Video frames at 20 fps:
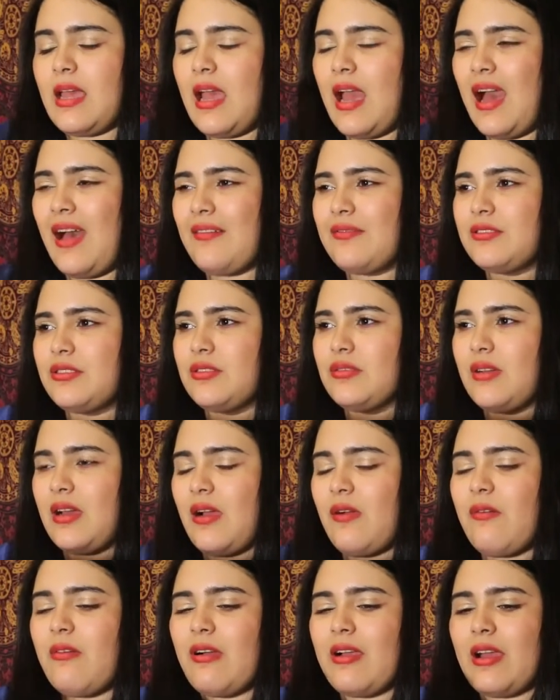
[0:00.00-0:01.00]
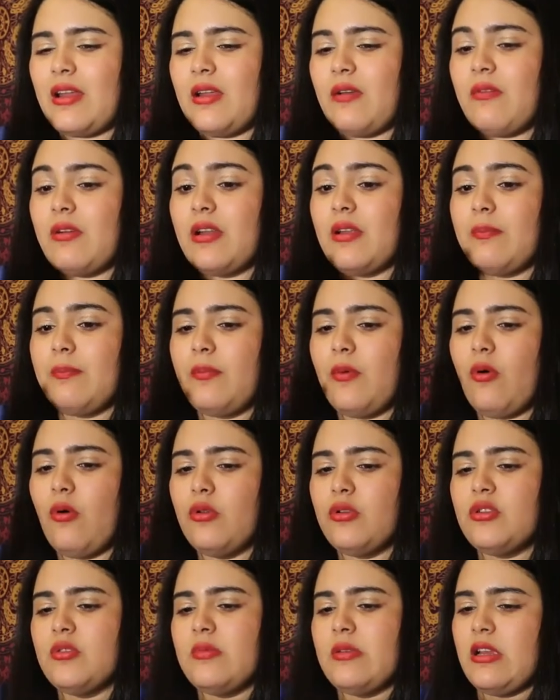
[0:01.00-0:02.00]
Yeah, I have to. I kind of want it
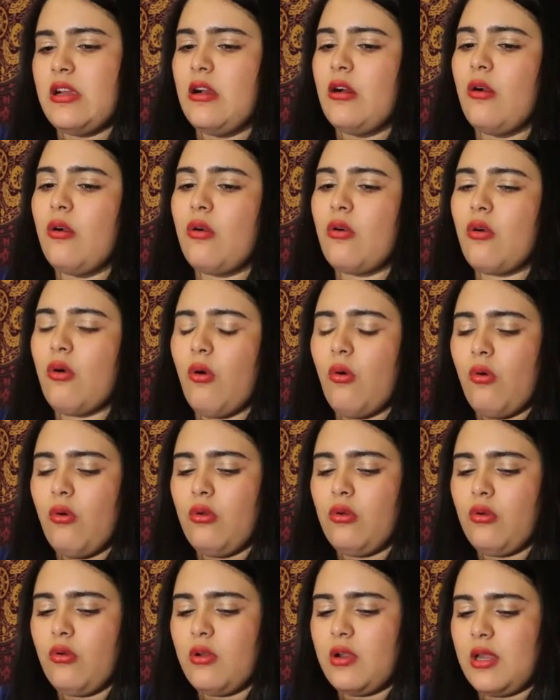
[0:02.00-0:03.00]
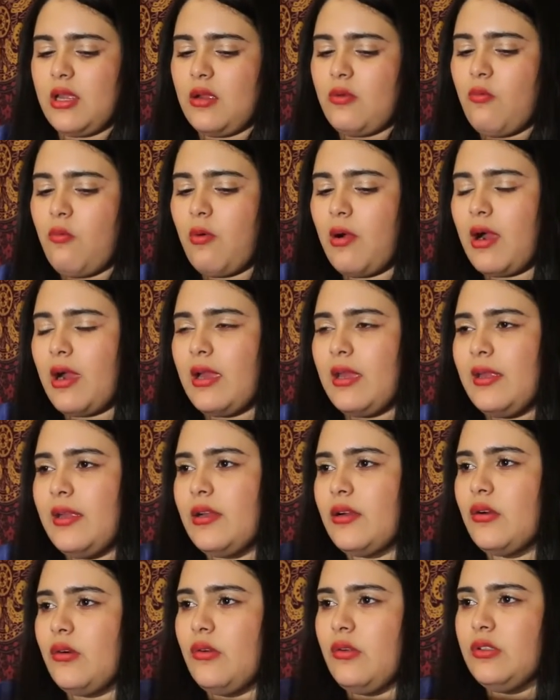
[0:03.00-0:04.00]
all to be gold or like white
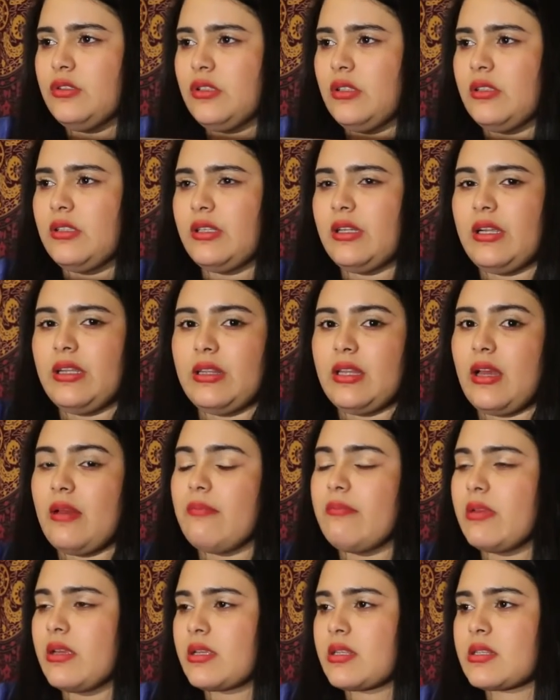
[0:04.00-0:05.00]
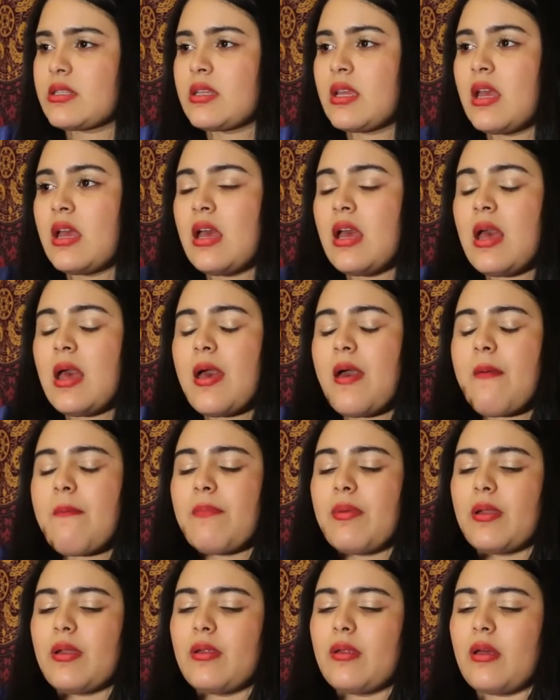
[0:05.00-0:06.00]
and gold or something like that mix.
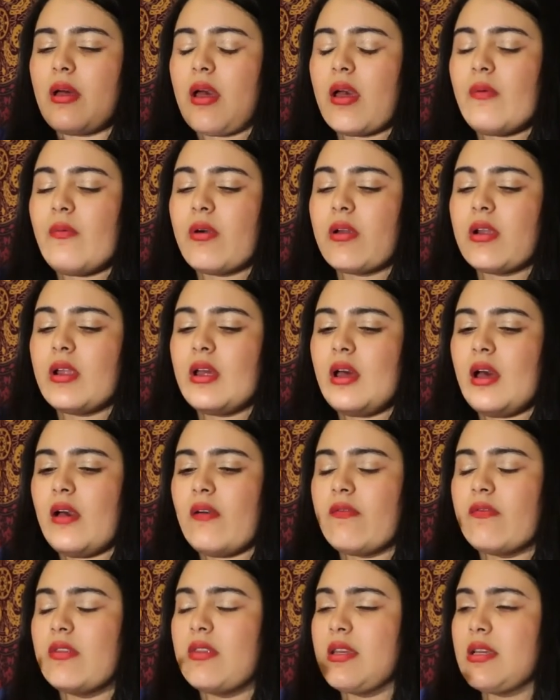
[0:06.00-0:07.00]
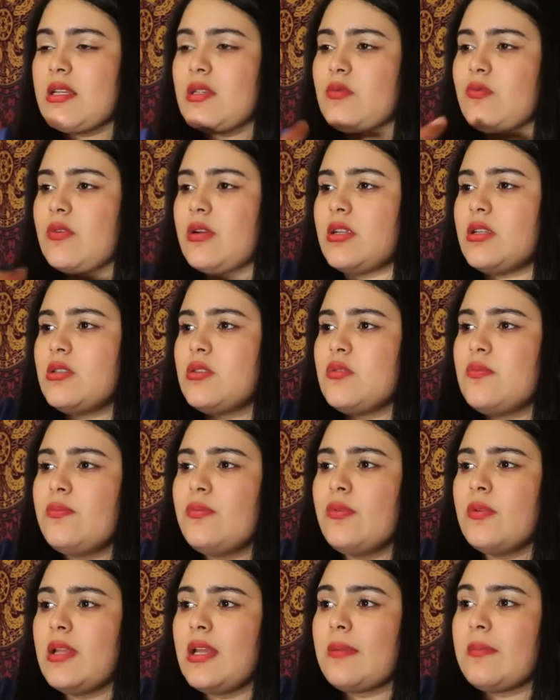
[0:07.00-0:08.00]
But I want to have this one to
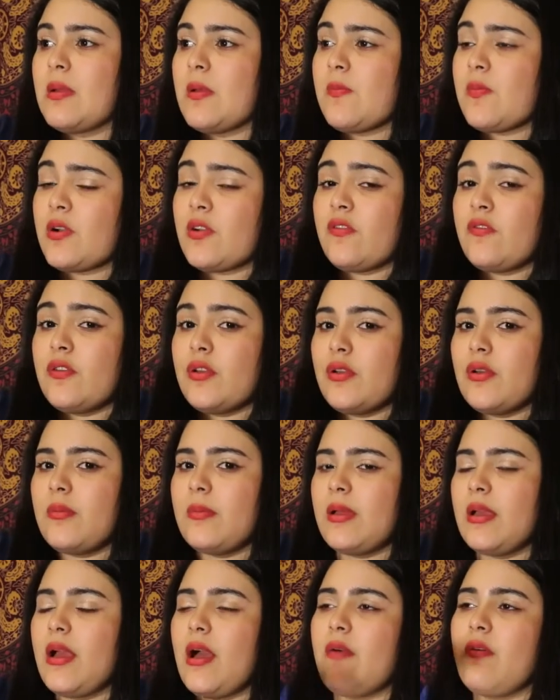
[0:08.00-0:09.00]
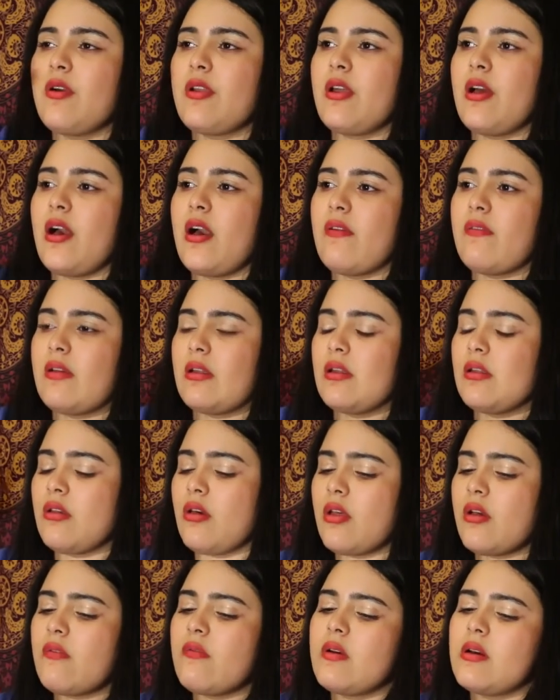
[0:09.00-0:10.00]
put like my perfume, and I want to have
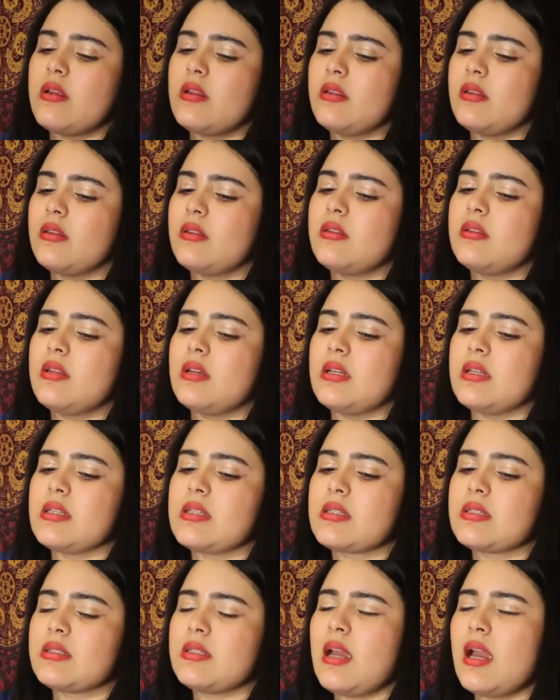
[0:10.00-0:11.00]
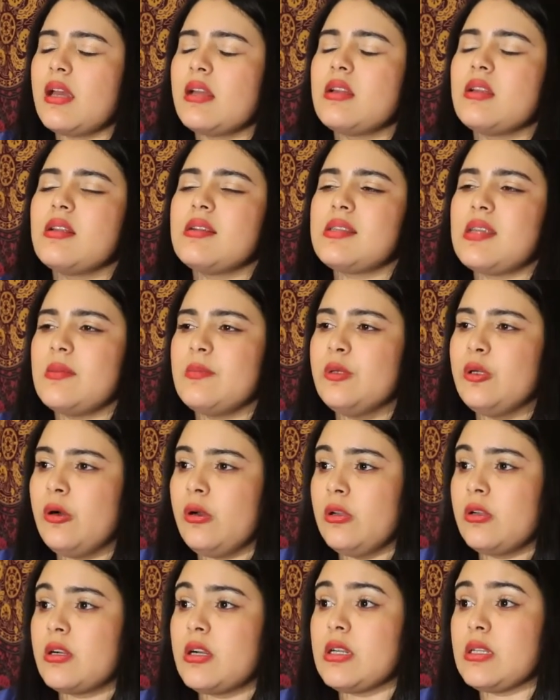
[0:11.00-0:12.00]
another one that is kind of the same
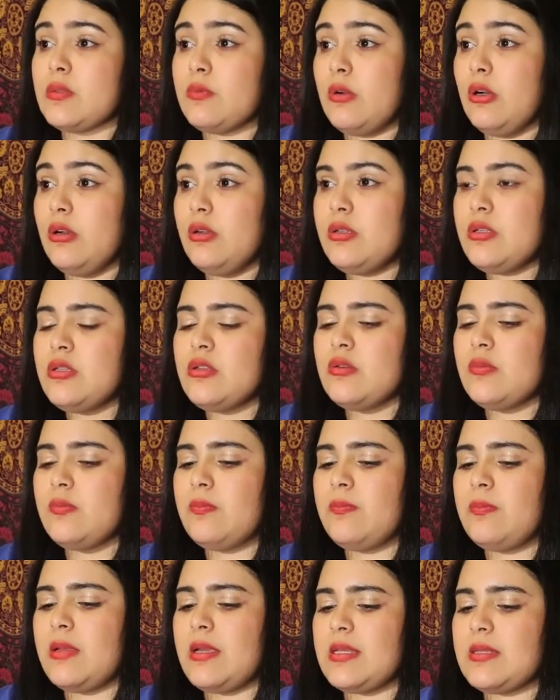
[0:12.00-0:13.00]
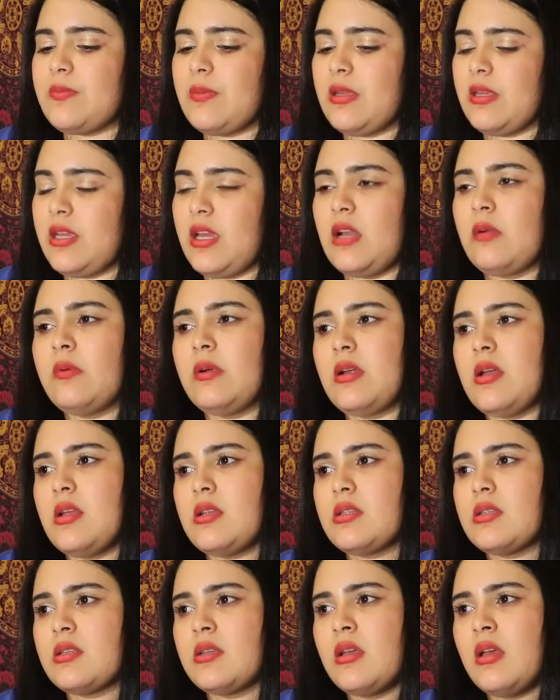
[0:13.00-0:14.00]
color as well to place my
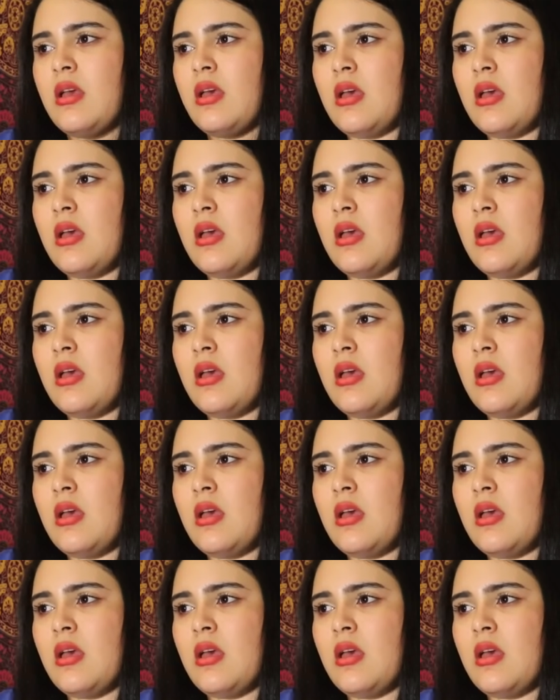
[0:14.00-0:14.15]
cameras.